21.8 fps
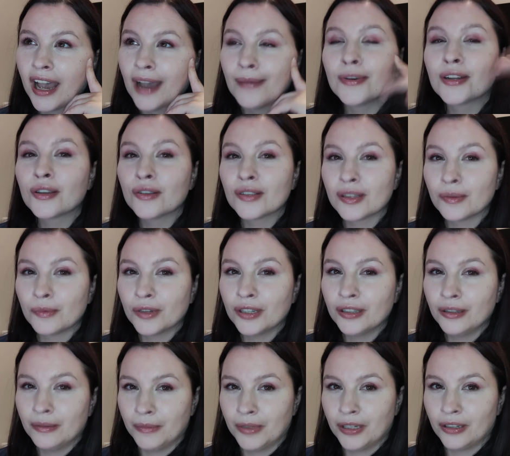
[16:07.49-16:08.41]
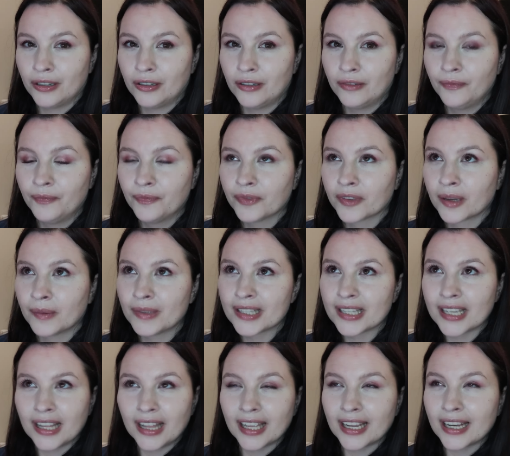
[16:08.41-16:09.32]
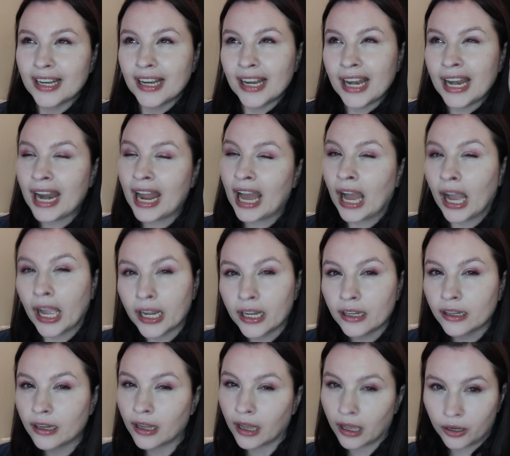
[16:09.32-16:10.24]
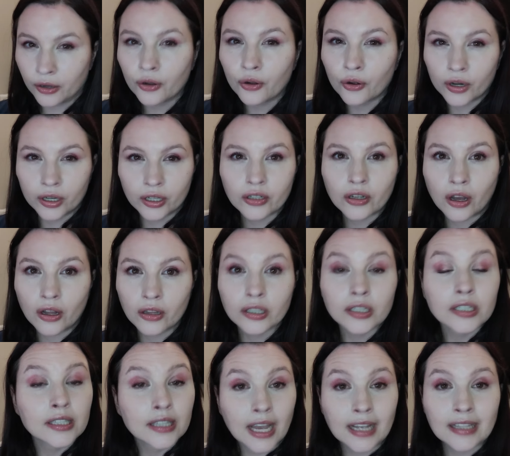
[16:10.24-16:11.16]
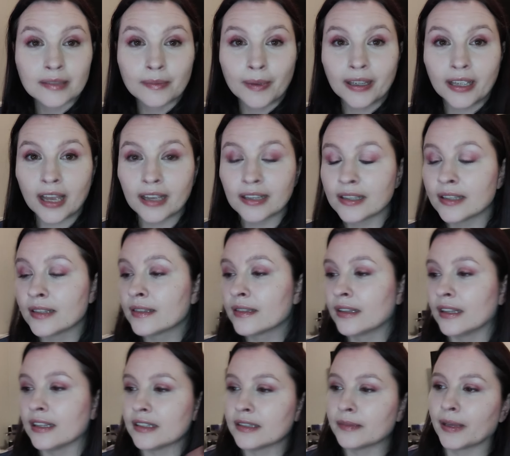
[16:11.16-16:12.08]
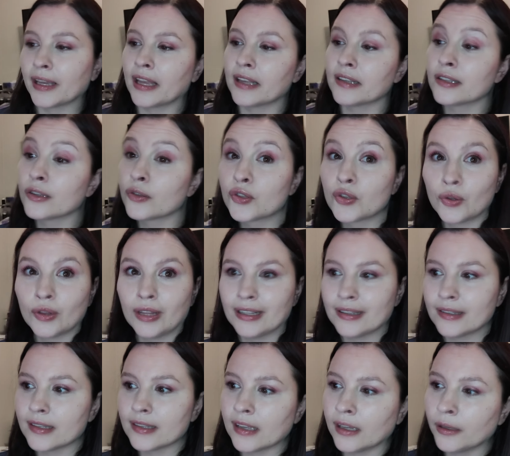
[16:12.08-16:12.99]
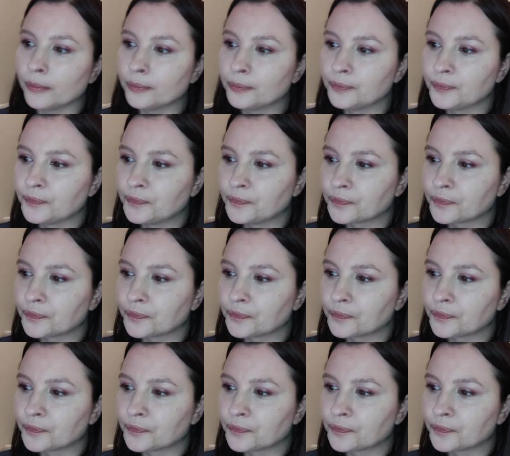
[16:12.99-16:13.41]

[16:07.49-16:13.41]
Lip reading: I'm going to go somewhere in the middle. I'm going to say like $900. That's my guess. So let's see.